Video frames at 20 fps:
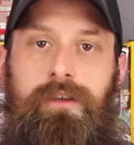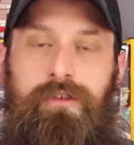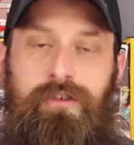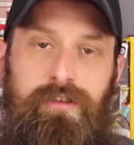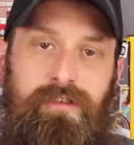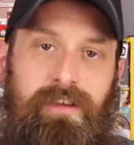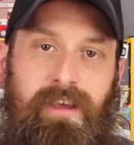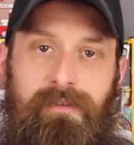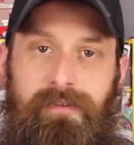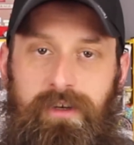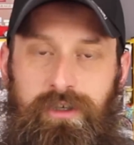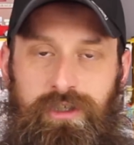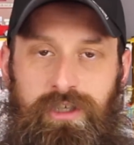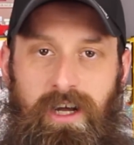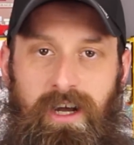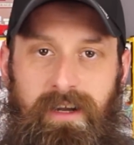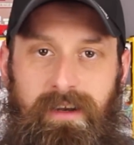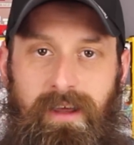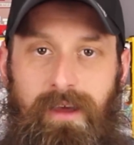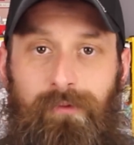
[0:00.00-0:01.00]
Just give it a
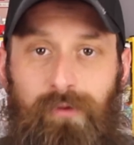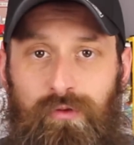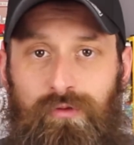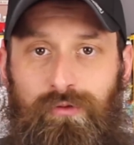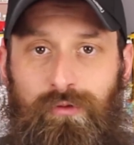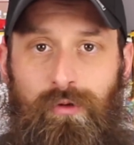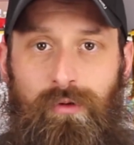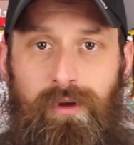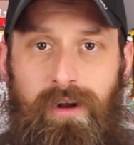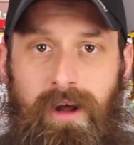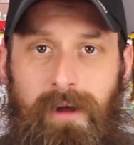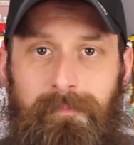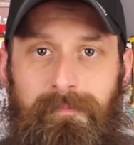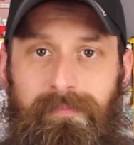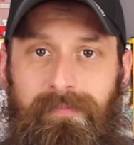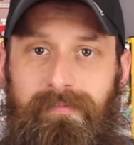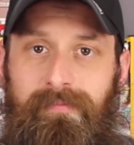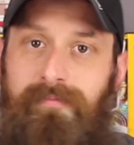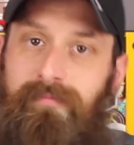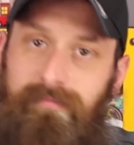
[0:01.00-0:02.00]
shot. If you screw it
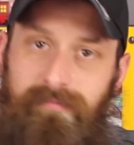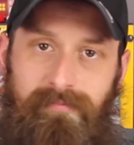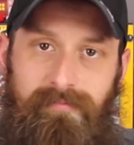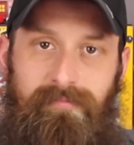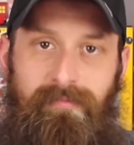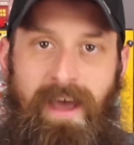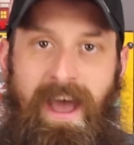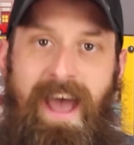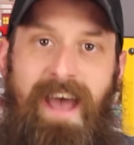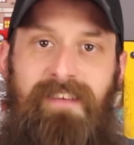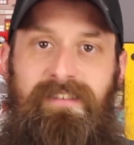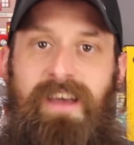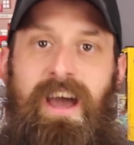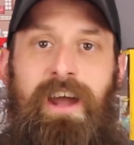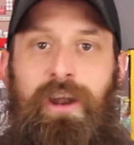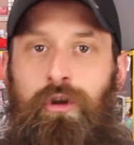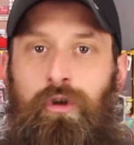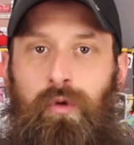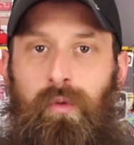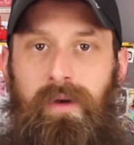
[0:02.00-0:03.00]
up, ask
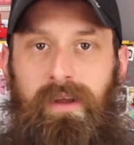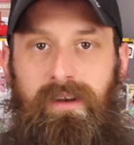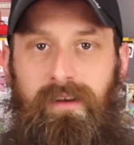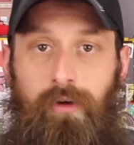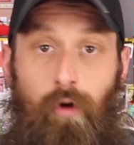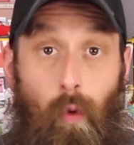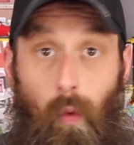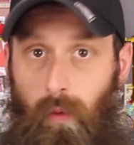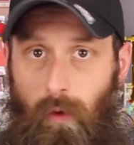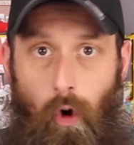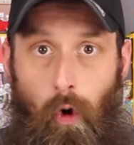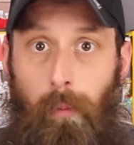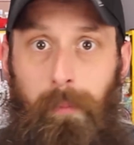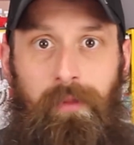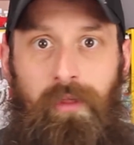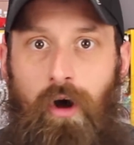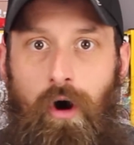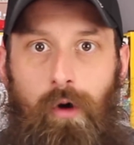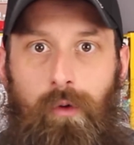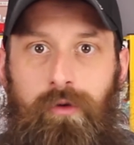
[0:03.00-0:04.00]
how to do it.
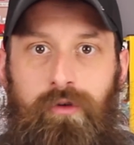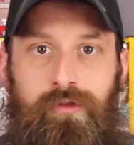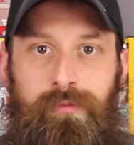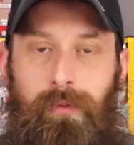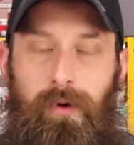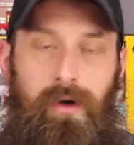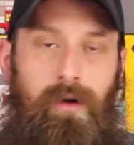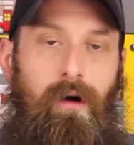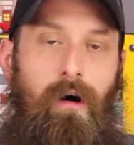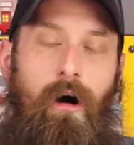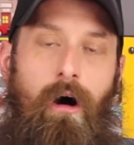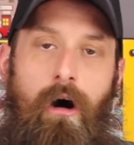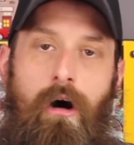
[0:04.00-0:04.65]
Open the owner's book.